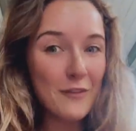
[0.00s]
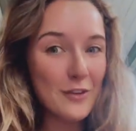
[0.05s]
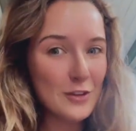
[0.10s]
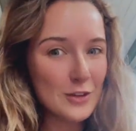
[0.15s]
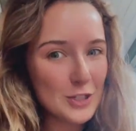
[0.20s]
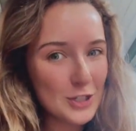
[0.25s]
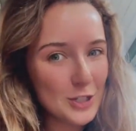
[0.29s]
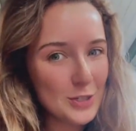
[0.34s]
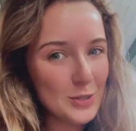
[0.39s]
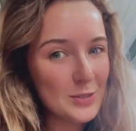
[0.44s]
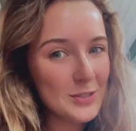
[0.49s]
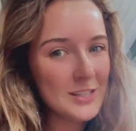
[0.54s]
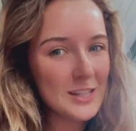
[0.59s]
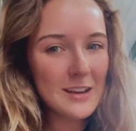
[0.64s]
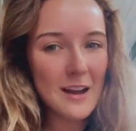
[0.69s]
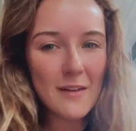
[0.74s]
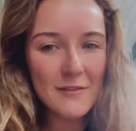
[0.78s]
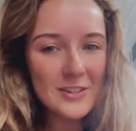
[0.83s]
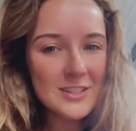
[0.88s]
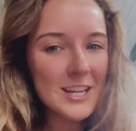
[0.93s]
if you choose
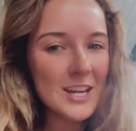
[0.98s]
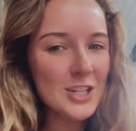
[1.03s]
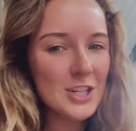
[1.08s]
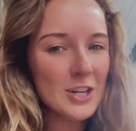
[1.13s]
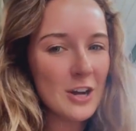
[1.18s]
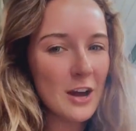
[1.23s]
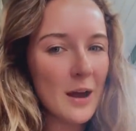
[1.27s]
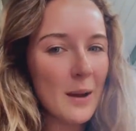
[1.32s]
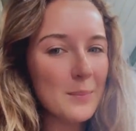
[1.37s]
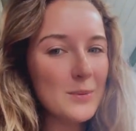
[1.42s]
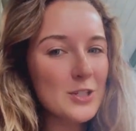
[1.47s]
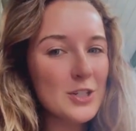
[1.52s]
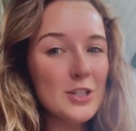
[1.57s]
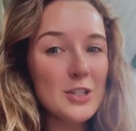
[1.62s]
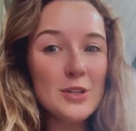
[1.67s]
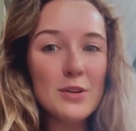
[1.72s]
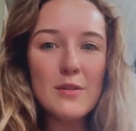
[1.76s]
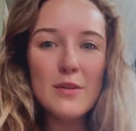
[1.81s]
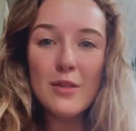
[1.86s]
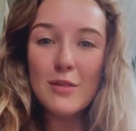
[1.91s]
the conversation
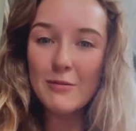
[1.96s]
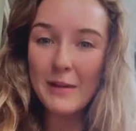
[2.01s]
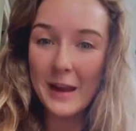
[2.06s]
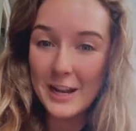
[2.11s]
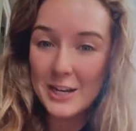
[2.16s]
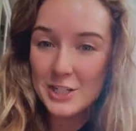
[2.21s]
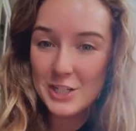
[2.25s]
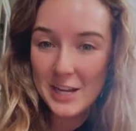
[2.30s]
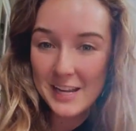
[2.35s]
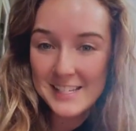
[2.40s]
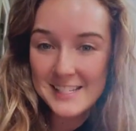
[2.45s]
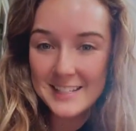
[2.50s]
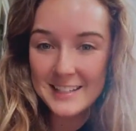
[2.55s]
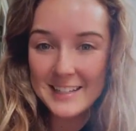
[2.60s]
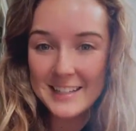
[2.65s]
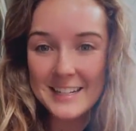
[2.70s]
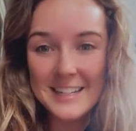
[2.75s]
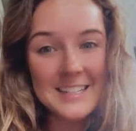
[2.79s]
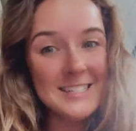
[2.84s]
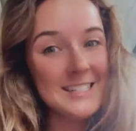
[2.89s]
option to threaten
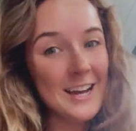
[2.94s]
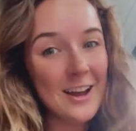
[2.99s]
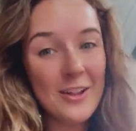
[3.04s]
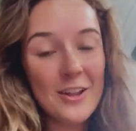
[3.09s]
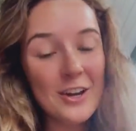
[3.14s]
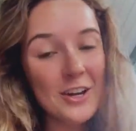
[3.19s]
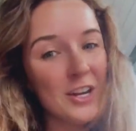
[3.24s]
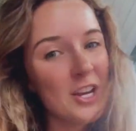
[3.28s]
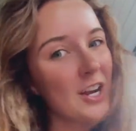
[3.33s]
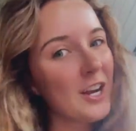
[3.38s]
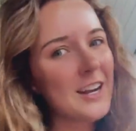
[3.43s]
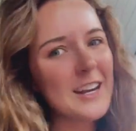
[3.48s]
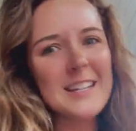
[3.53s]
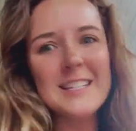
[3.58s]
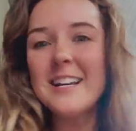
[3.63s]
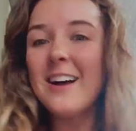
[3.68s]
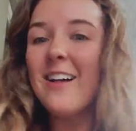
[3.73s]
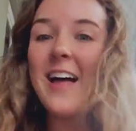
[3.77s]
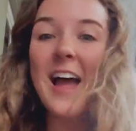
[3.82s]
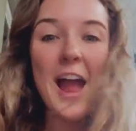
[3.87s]
Jessalyn and tell her you're going
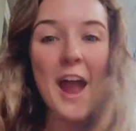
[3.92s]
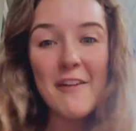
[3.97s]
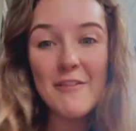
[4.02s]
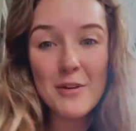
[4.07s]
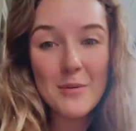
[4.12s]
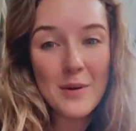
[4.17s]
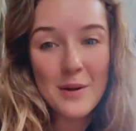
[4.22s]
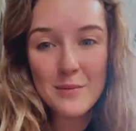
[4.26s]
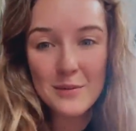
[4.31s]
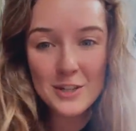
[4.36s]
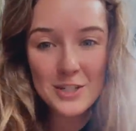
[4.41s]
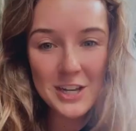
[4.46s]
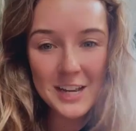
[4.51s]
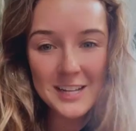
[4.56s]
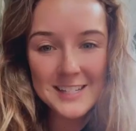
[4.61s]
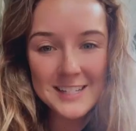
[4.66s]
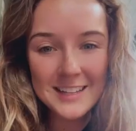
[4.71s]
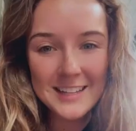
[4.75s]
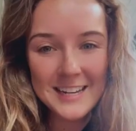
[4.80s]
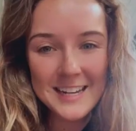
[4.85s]
to tell everyone where
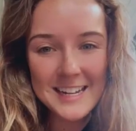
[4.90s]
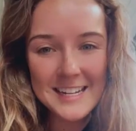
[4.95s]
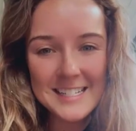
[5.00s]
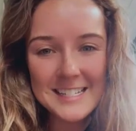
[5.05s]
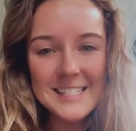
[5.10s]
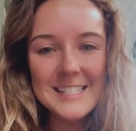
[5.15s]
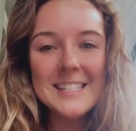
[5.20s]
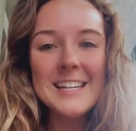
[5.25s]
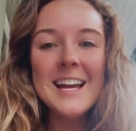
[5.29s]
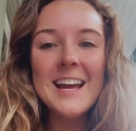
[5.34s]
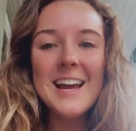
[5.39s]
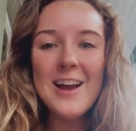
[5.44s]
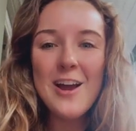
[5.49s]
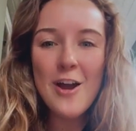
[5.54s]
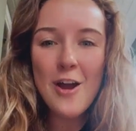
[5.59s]
Jessalyn is,